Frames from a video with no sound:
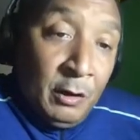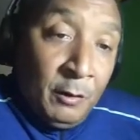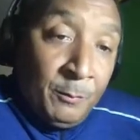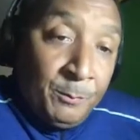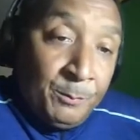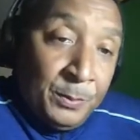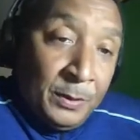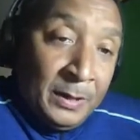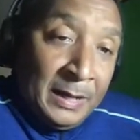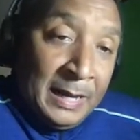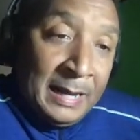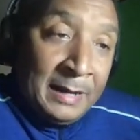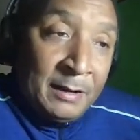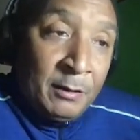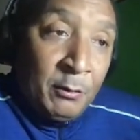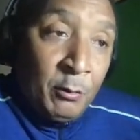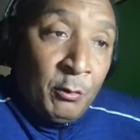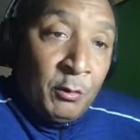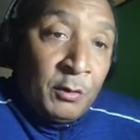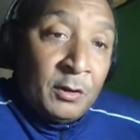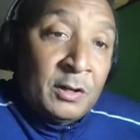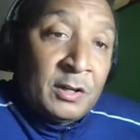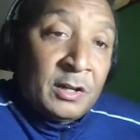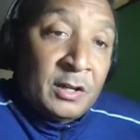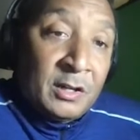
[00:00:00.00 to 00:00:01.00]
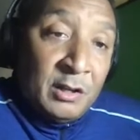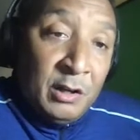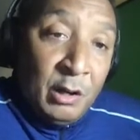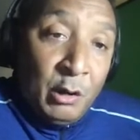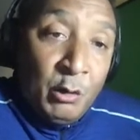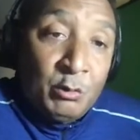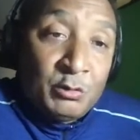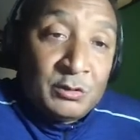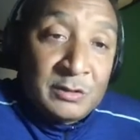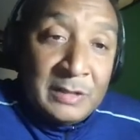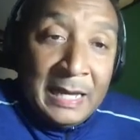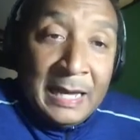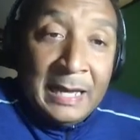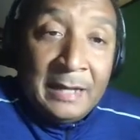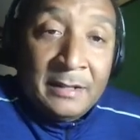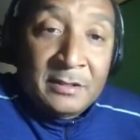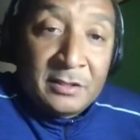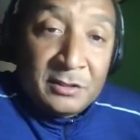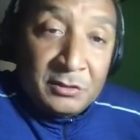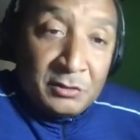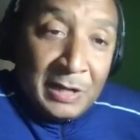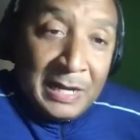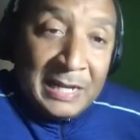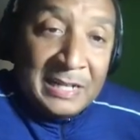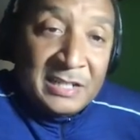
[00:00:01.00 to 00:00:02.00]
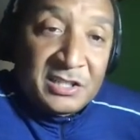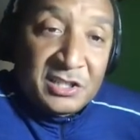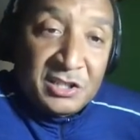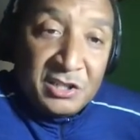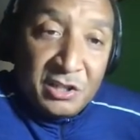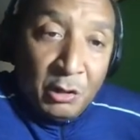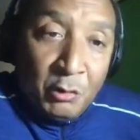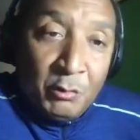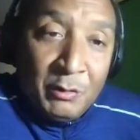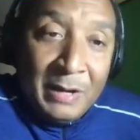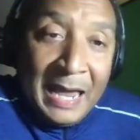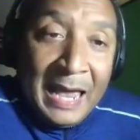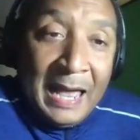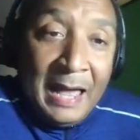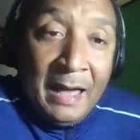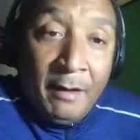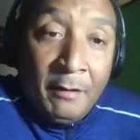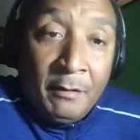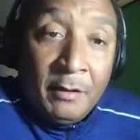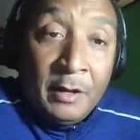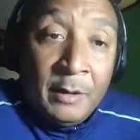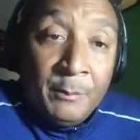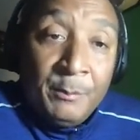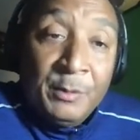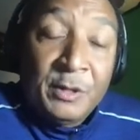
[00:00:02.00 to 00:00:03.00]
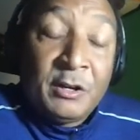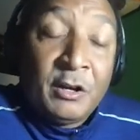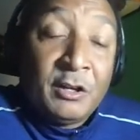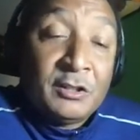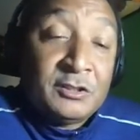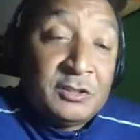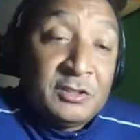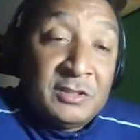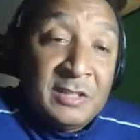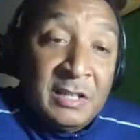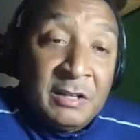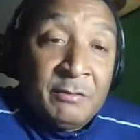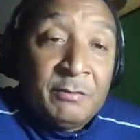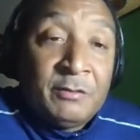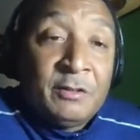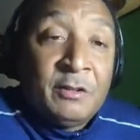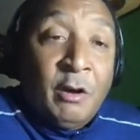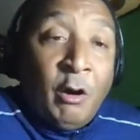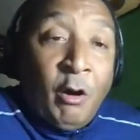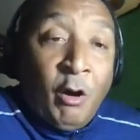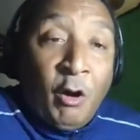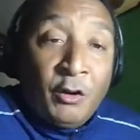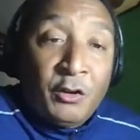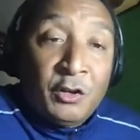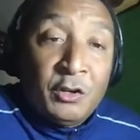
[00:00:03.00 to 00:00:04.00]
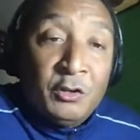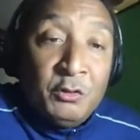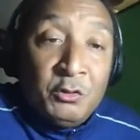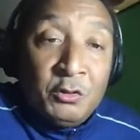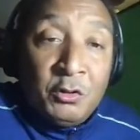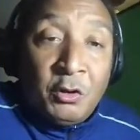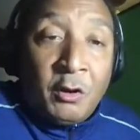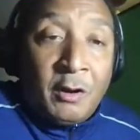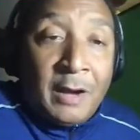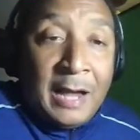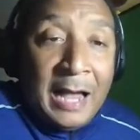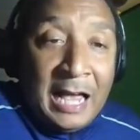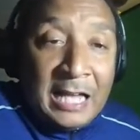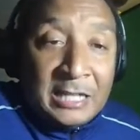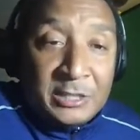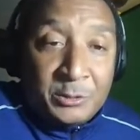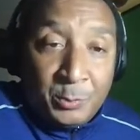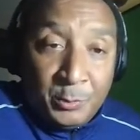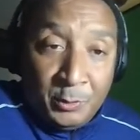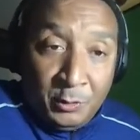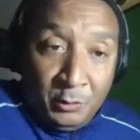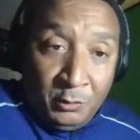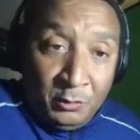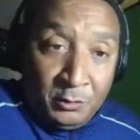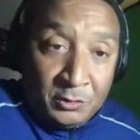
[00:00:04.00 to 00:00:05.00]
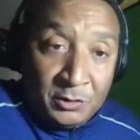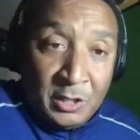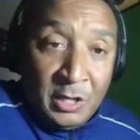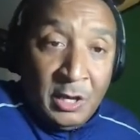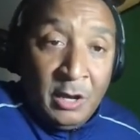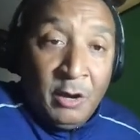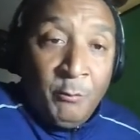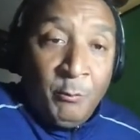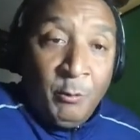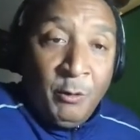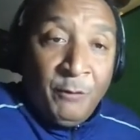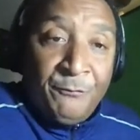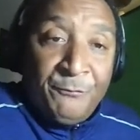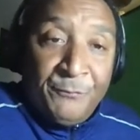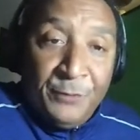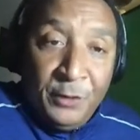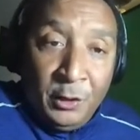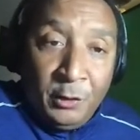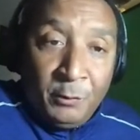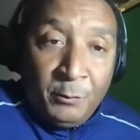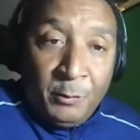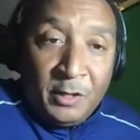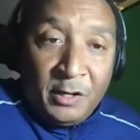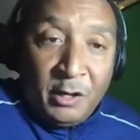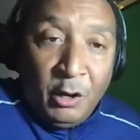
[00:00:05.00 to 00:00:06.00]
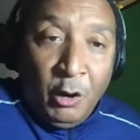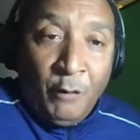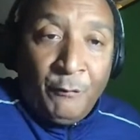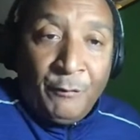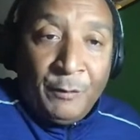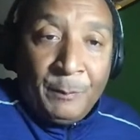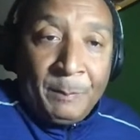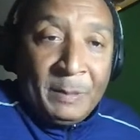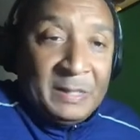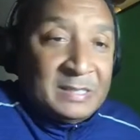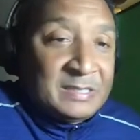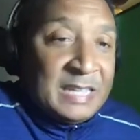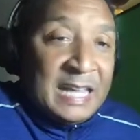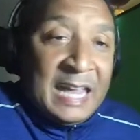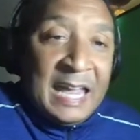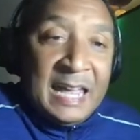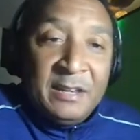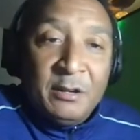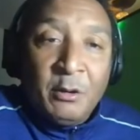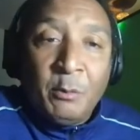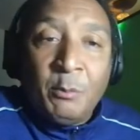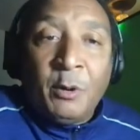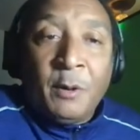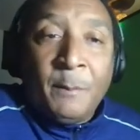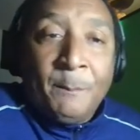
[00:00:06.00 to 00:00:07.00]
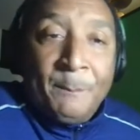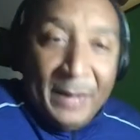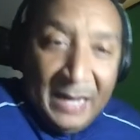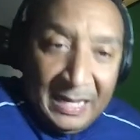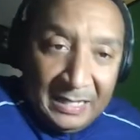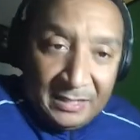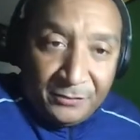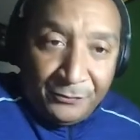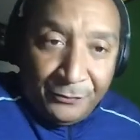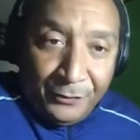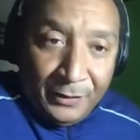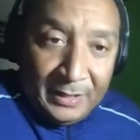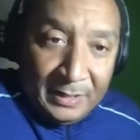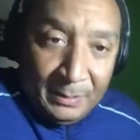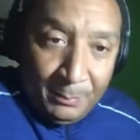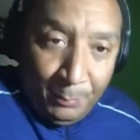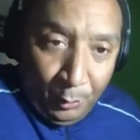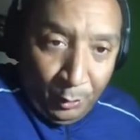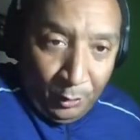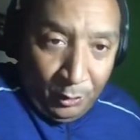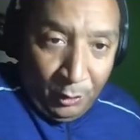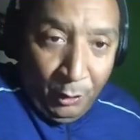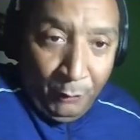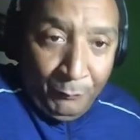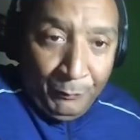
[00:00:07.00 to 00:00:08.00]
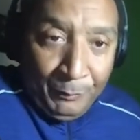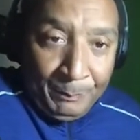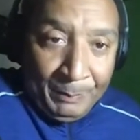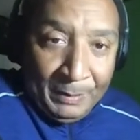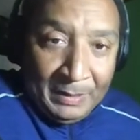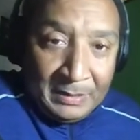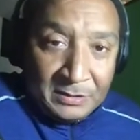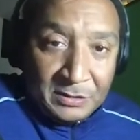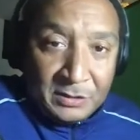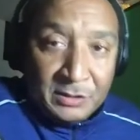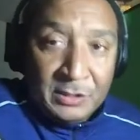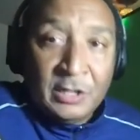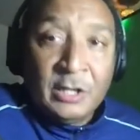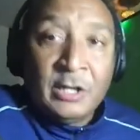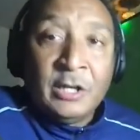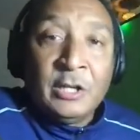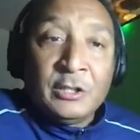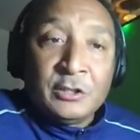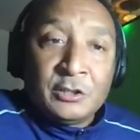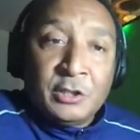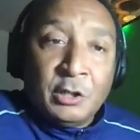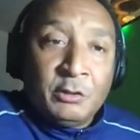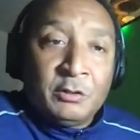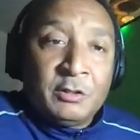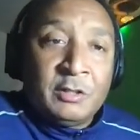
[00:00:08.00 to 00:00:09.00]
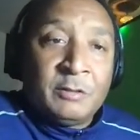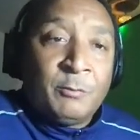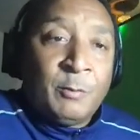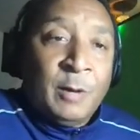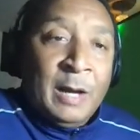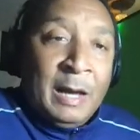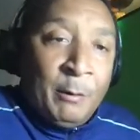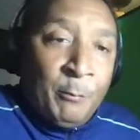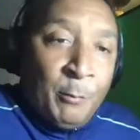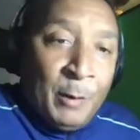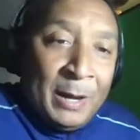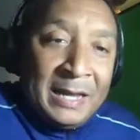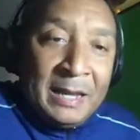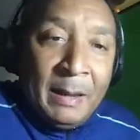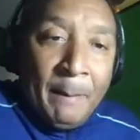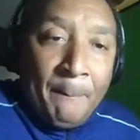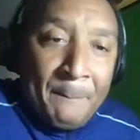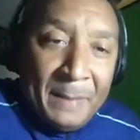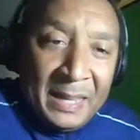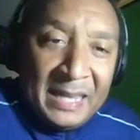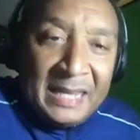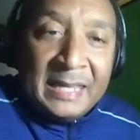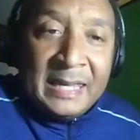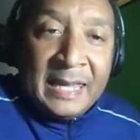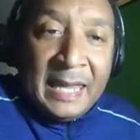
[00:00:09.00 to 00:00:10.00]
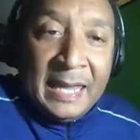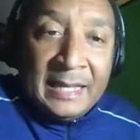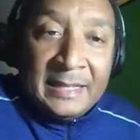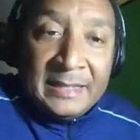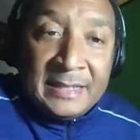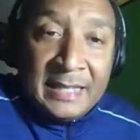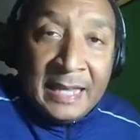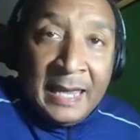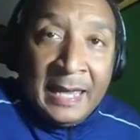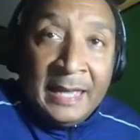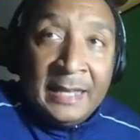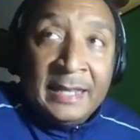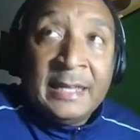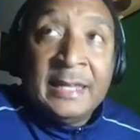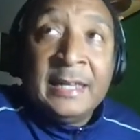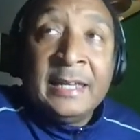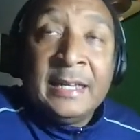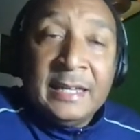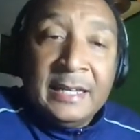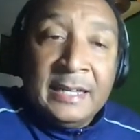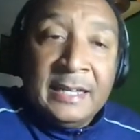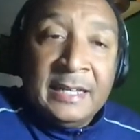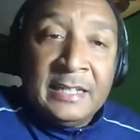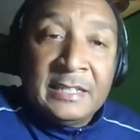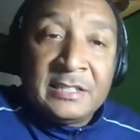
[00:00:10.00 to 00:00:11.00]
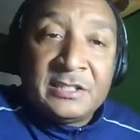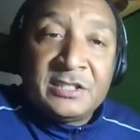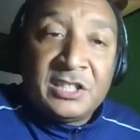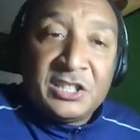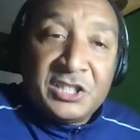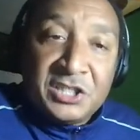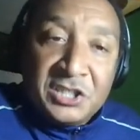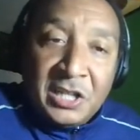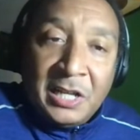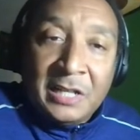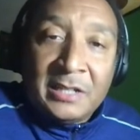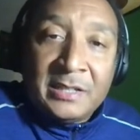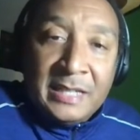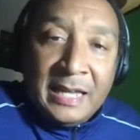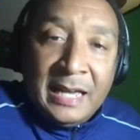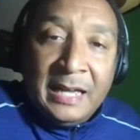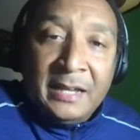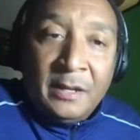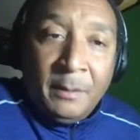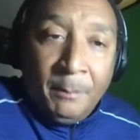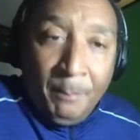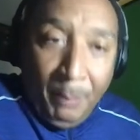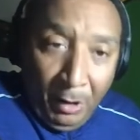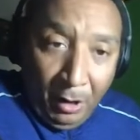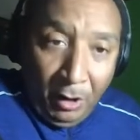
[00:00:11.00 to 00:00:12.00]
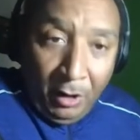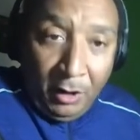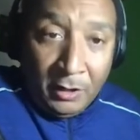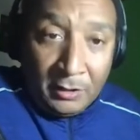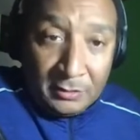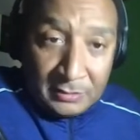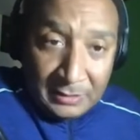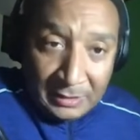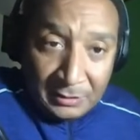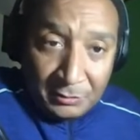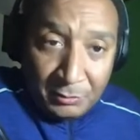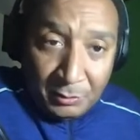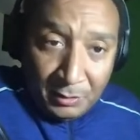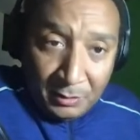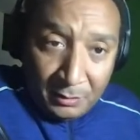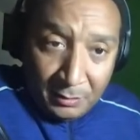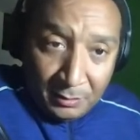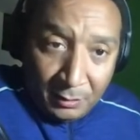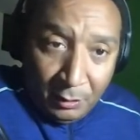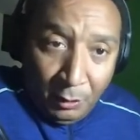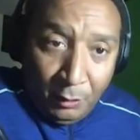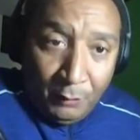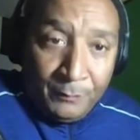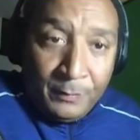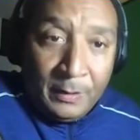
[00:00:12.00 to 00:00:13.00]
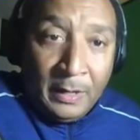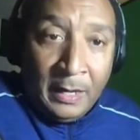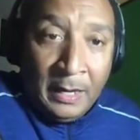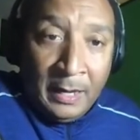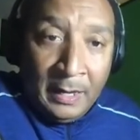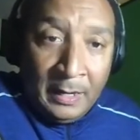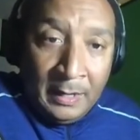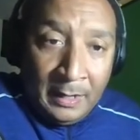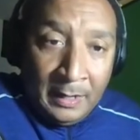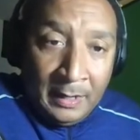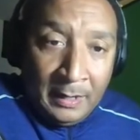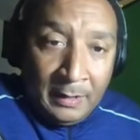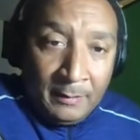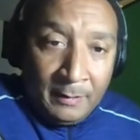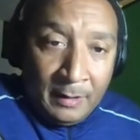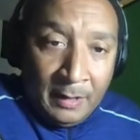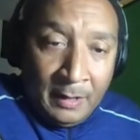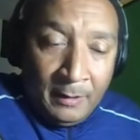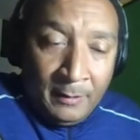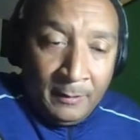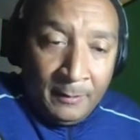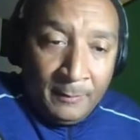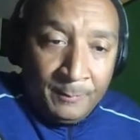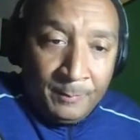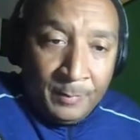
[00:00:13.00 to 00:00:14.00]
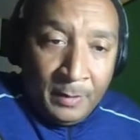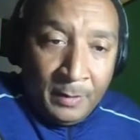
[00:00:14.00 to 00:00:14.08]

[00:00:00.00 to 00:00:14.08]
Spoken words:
put out an order to close down to try to slow down because all the New York hospitals were filled with COVID patients. They had no more beds for any more COVID patients. So the way to mitigate that is to shut down the bars. That's what Governor